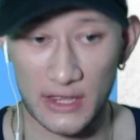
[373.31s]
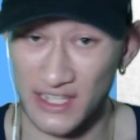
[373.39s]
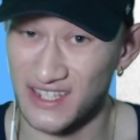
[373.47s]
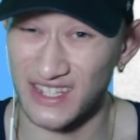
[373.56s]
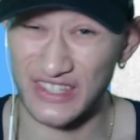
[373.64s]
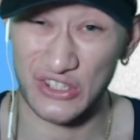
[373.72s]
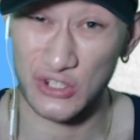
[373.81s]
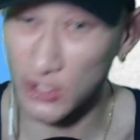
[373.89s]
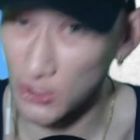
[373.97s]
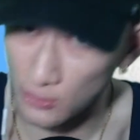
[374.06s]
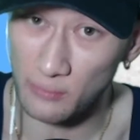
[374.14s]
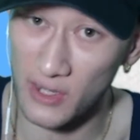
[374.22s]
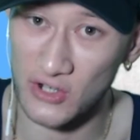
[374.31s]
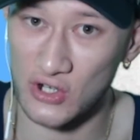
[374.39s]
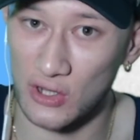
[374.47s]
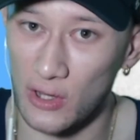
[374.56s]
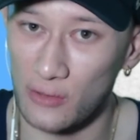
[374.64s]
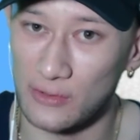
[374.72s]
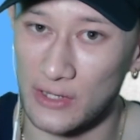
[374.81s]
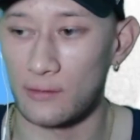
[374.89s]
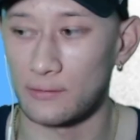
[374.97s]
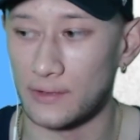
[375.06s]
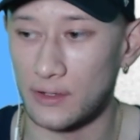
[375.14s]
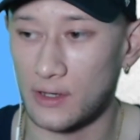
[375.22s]
is too much alone
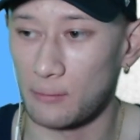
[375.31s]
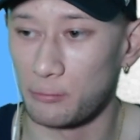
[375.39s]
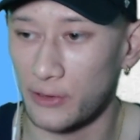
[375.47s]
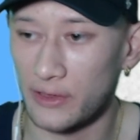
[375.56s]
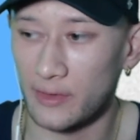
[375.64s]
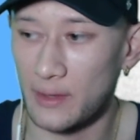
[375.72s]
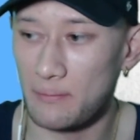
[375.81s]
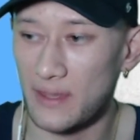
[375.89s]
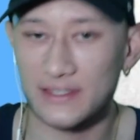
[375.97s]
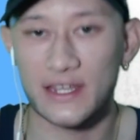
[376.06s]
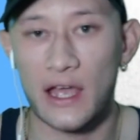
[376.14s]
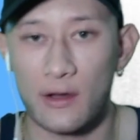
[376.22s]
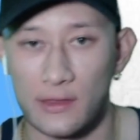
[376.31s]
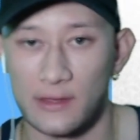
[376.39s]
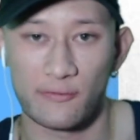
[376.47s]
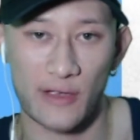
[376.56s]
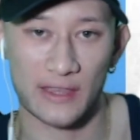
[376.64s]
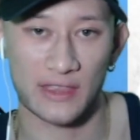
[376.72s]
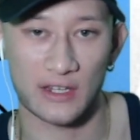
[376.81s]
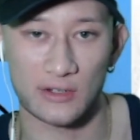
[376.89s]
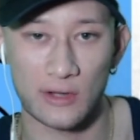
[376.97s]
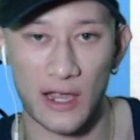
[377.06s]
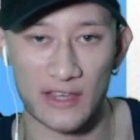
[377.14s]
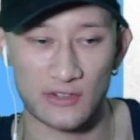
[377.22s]
time. You completely miss out on the fact that you
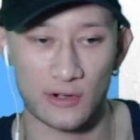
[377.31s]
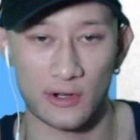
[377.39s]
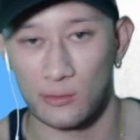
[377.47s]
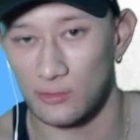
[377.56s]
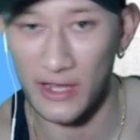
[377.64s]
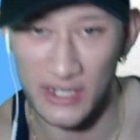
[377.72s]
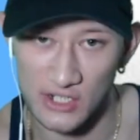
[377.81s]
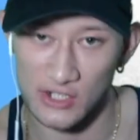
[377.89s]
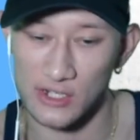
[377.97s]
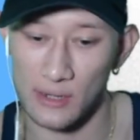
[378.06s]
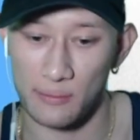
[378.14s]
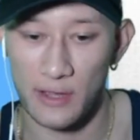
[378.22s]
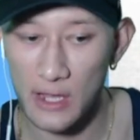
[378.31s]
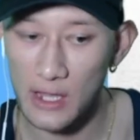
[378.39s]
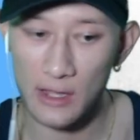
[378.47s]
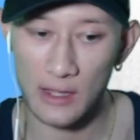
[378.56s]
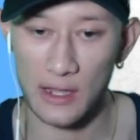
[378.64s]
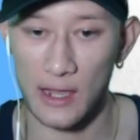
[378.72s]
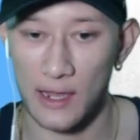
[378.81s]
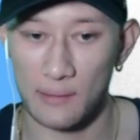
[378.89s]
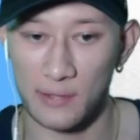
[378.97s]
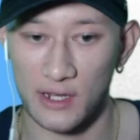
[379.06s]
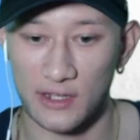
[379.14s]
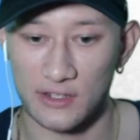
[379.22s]
guys are in a relationship. And
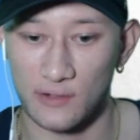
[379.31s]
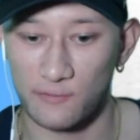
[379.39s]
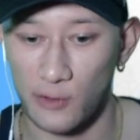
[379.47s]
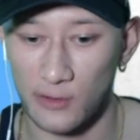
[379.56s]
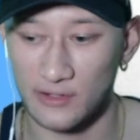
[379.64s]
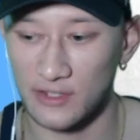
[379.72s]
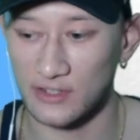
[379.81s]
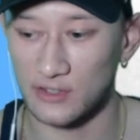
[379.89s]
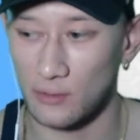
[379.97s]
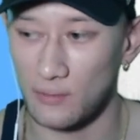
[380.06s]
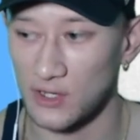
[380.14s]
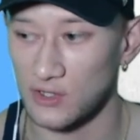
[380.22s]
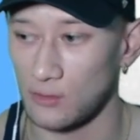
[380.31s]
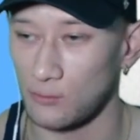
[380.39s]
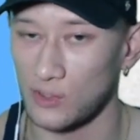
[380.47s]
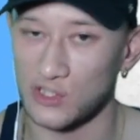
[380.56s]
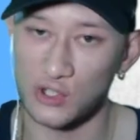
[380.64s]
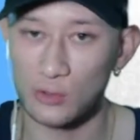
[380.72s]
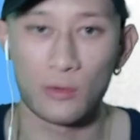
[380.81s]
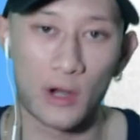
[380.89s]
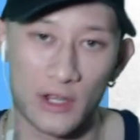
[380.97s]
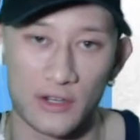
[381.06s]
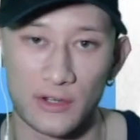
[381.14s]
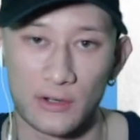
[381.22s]
because you're focusing so much on what you want to
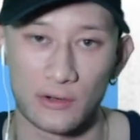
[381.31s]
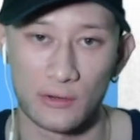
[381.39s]
do,